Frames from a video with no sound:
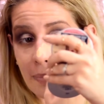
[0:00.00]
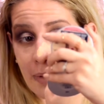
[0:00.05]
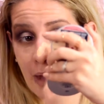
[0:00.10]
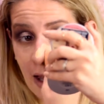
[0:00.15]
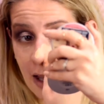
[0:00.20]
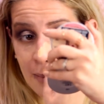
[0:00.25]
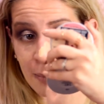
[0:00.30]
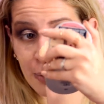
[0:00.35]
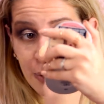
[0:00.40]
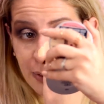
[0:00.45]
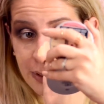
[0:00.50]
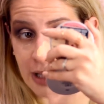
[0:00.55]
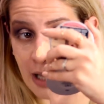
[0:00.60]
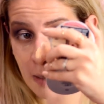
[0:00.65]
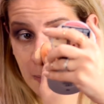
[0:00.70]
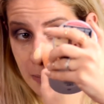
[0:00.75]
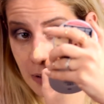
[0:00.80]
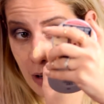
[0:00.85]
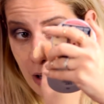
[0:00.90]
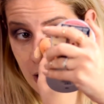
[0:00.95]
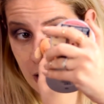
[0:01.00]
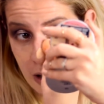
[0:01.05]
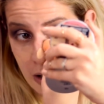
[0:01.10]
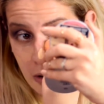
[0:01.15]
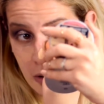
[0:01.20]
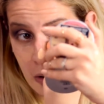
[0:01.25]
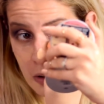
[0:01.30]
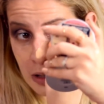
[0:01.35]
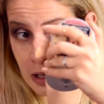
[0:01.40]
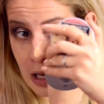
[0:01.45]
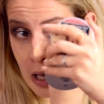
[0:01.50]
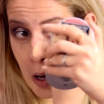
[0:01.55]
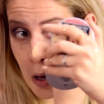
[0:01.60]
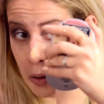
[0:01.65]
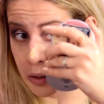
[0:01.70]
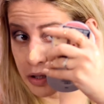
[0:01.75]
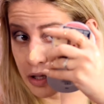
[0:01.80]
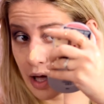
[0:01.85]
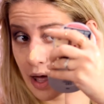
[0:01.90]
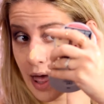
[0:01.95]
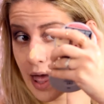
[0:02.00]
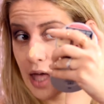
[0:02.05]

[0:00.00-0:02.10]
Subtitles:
I build up only on the